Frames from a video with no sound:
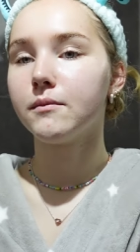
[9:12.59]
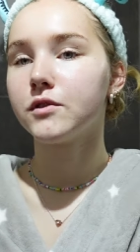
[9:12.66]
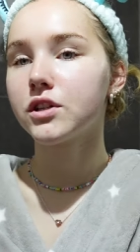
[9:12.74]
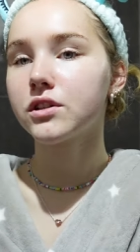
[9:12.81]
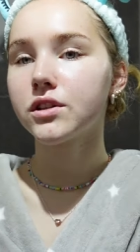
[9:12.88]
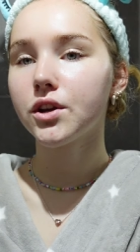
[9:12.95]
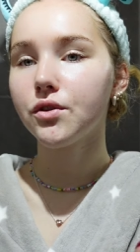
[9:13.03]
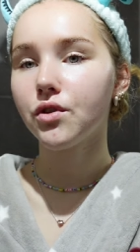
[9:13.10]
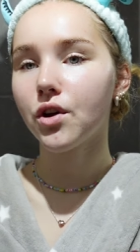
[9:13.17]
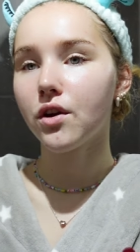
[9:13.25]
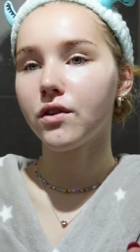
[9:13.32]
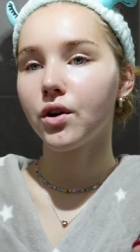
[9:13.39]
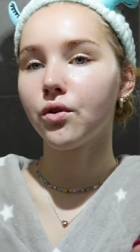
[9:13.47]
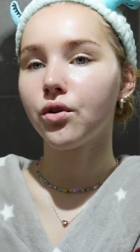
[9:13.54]
Just so you
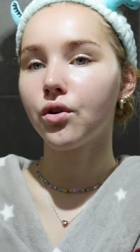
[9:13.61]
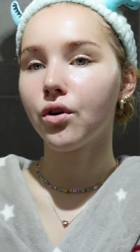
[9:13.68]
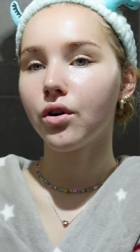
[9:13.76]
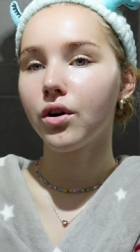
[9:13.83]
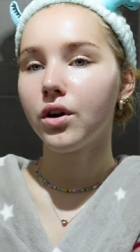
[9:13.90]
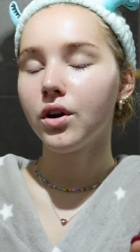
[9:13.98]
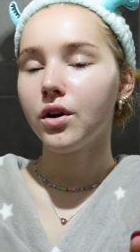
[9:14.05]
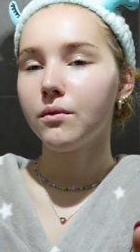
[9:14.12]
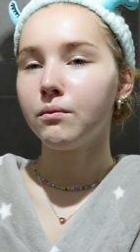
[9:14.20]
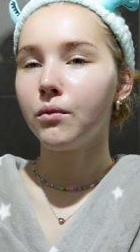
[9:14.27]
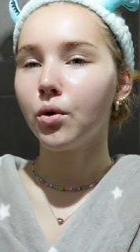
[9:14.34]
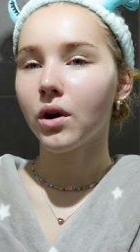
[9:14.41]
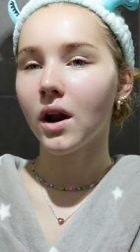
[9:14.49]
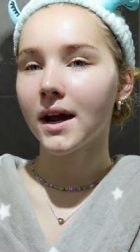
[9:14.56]
know that you're not
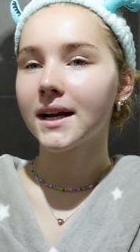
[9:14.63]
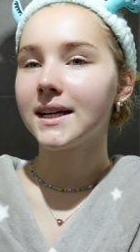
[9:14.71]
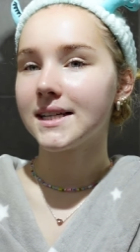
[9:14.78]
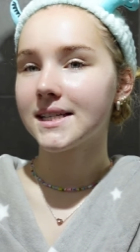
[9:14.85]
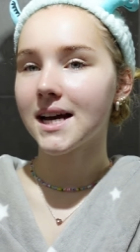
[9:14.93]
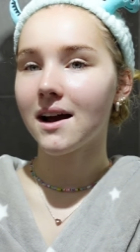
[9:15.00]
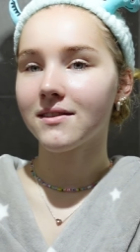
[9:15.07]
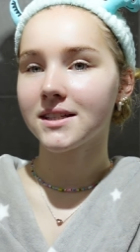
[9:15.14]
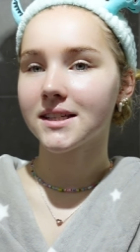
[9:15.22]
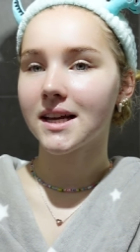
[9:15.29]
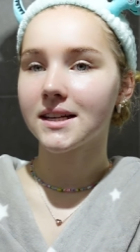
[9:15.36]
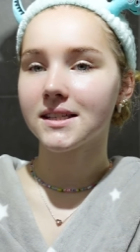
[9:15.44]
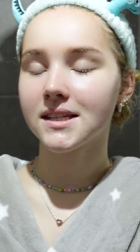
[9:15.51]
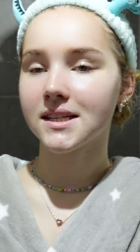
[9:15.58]
more likely to have a
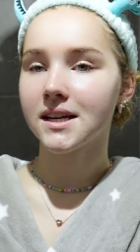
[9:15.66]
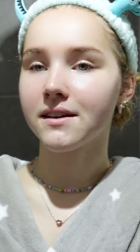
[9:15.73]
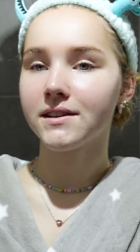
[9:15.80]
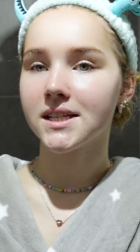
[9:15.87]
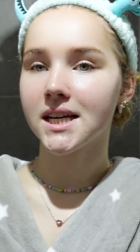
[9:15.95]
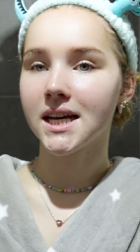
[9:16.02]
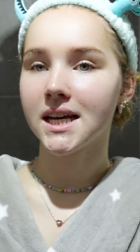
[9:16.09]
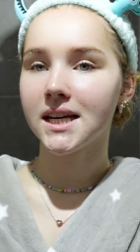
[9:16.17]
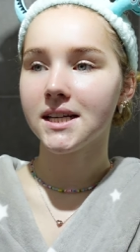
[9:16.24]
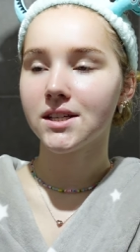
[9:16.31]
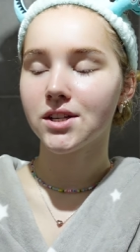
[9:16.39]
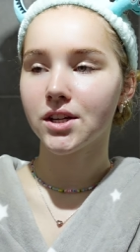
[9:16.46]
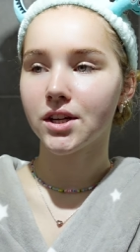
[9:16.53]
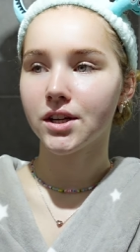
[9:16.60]
sensitivity
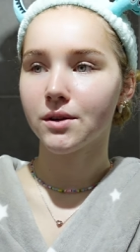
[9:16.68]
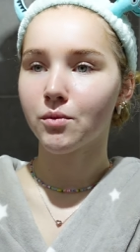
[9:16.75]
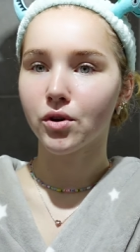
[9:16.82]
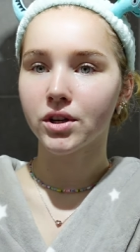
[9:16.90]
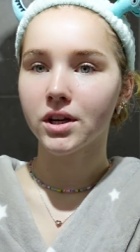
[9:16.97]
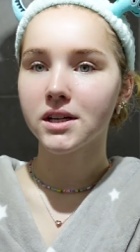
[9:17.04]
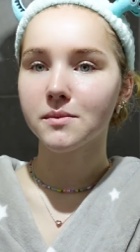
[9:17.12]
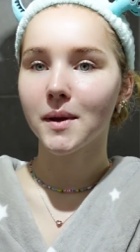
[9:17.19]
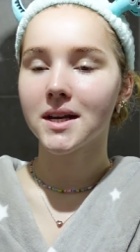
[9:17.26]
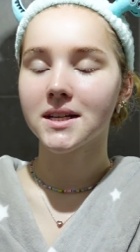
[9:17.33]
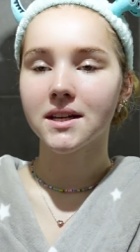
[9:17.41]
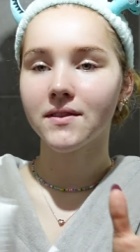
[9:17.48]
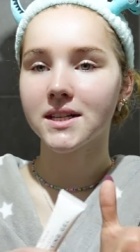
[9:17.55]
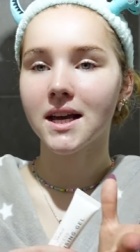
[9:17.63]
to the product,
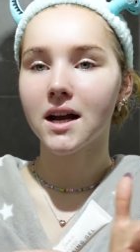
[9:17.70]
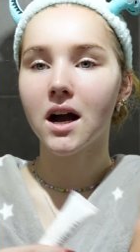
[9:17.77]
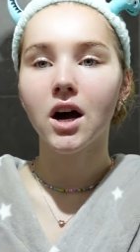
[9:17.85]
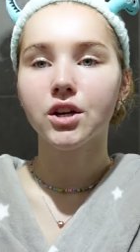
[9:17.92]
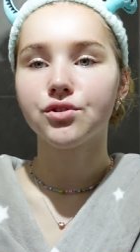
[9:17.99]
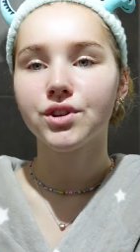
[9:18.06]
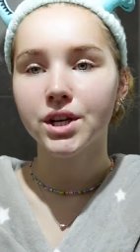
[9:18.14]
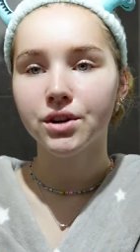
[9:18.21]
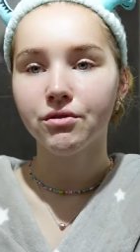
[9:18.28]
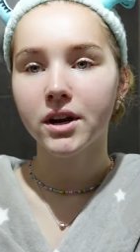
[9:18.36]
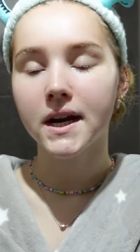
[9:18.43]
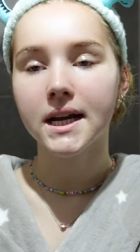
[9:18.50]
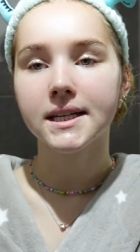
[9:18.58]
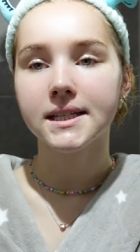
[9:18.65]
because if there's like 100
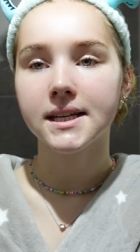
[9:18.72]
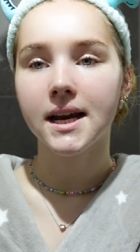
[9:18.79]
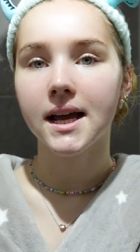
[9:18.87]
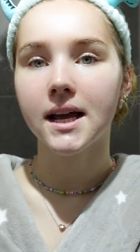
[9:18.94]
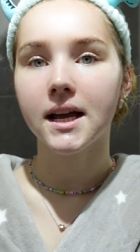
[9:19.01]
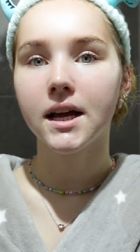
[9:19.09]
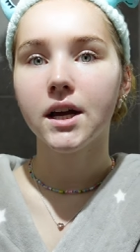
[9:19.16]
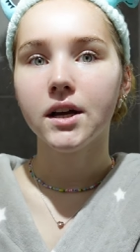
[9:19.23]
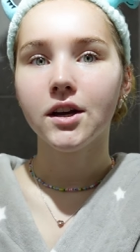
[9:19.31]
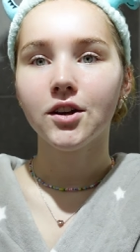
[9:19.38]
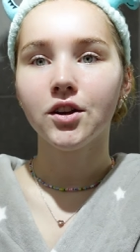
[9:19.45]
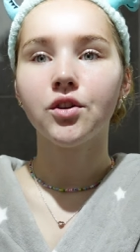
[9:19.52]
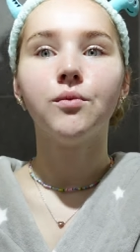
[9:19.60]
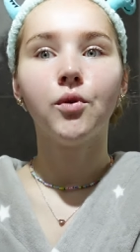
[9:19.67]
ingredients in it,
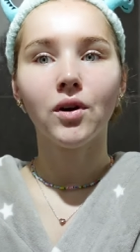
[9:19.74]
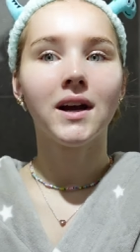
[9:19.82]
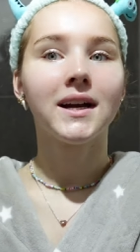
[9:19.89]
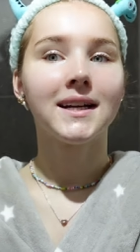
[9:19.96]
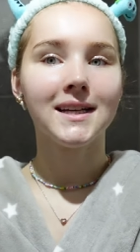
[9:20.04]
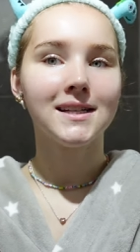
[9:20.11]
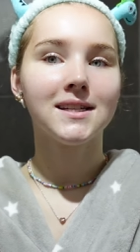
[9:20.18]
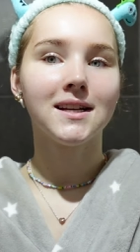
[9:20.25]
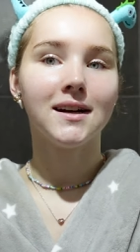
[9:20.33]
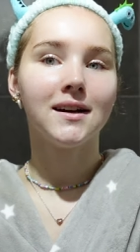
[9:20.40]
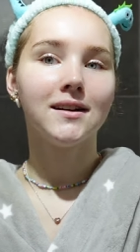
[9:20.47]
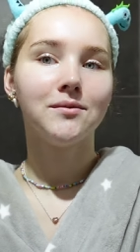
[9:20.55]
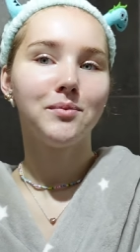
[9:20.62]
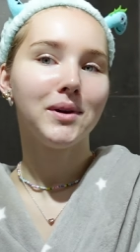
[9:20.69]
you're more likely
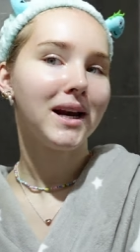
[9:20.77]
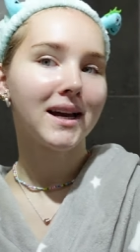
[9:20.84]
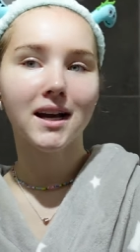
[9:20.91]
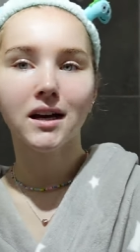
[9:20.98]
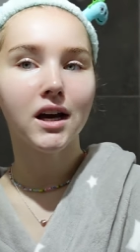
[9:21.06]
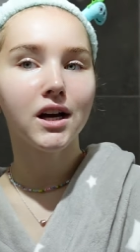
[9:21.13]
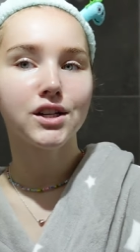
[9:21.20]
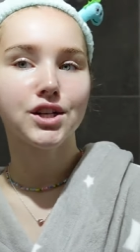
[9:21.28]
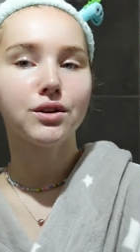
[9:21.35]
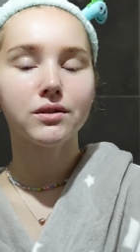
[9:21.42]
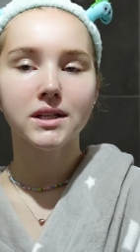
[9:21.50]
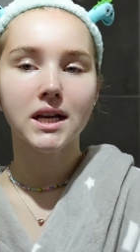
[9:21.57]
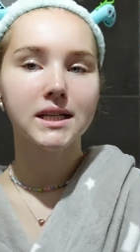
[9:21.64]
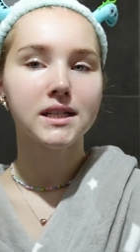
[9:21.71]
to be like allergic or
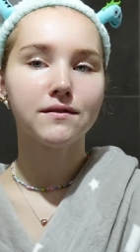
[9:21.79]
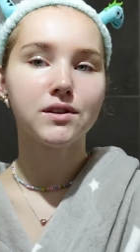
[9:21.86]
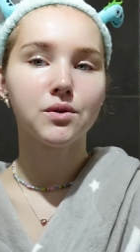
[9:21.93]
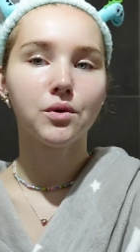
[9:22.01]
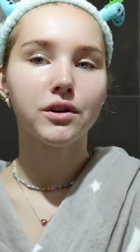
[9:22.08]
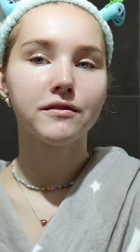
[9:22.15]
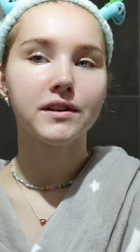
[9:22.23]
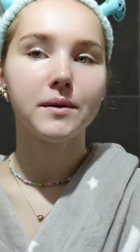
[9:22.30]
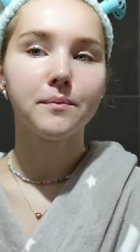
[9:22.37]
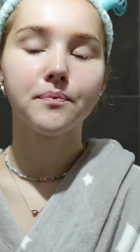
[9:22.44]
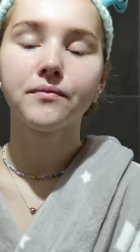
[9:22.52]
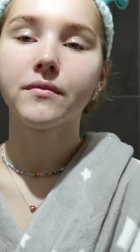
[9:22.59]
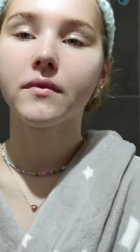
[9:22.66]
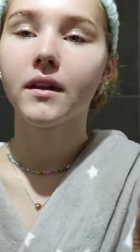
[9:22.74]
sensitive to one of them,
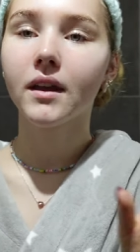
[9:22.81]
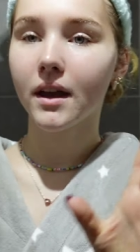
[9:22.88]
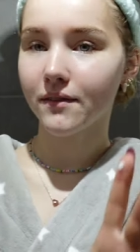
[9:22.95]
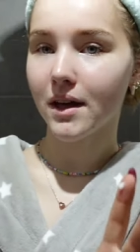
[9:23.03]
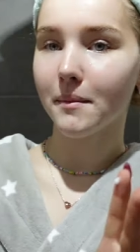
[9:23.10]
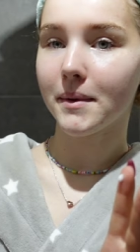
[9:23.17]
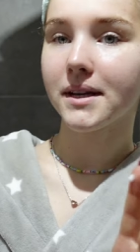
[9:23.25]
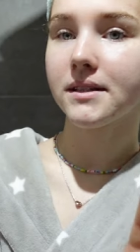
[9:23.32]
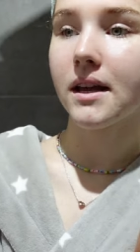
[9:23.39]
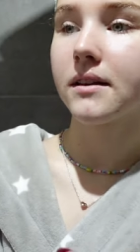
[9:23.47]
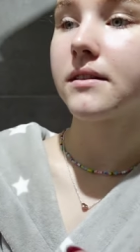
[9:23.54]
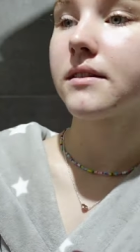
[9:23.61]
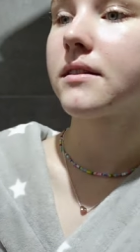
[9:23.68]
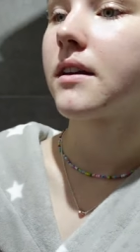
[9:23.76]
if that makes
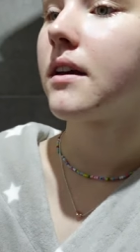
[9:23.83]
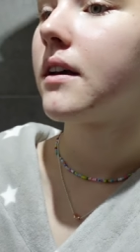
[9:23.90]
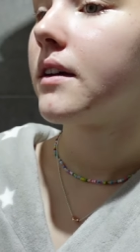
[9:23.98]
sense.